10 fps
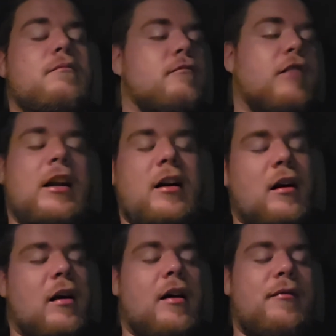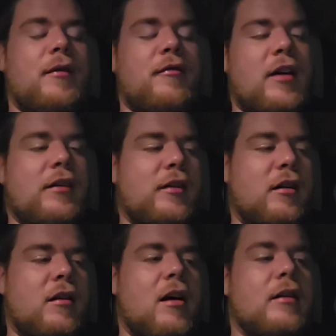whether I've been
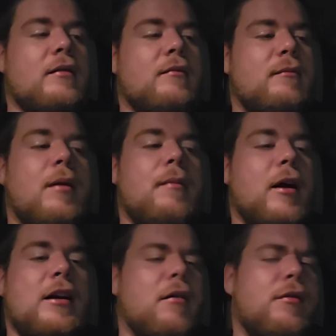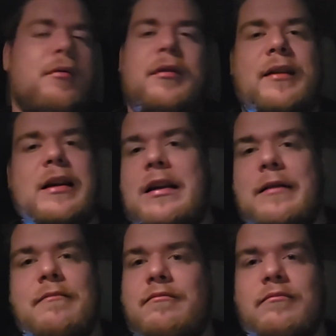fasting or not, my body always wants to
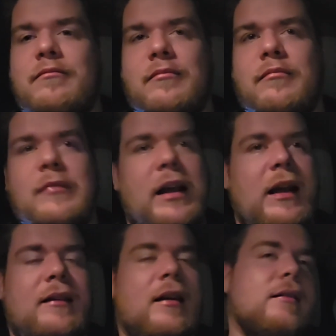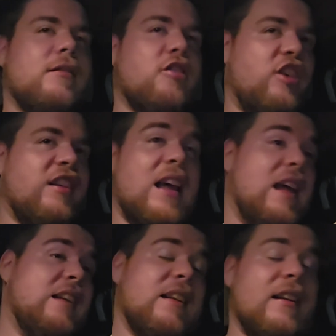eat. Like just at
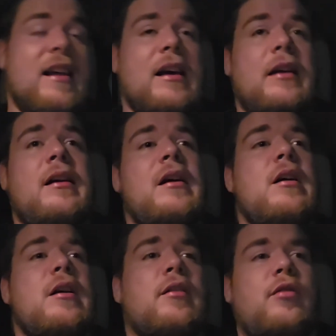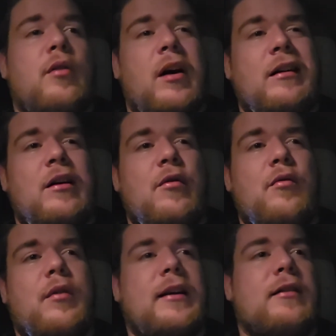the end of the day. So I
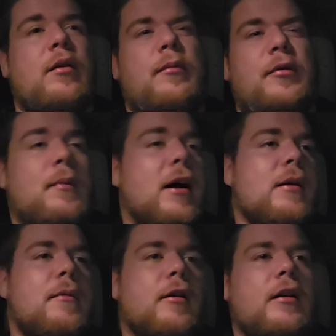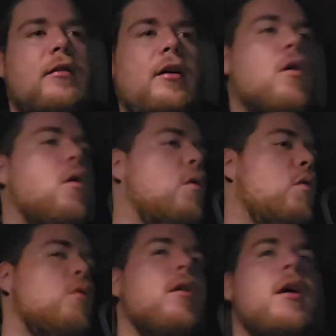know in terms of bodybuilding, it's like,
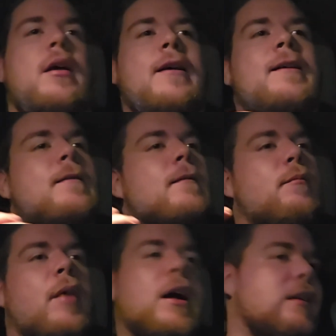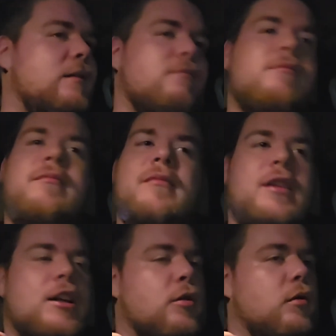oh, but
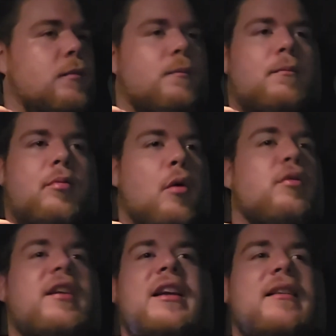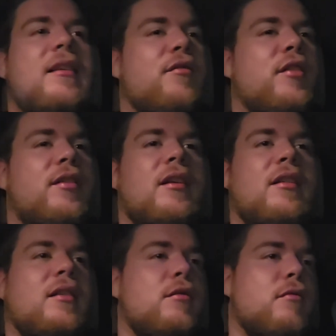your protein
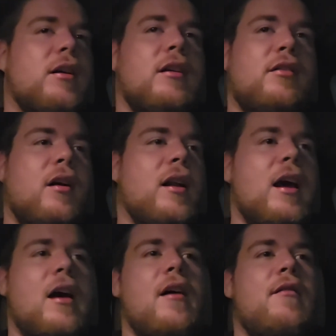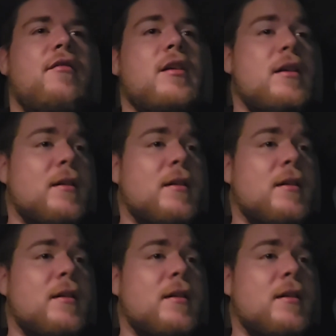synthesis and you want to try to have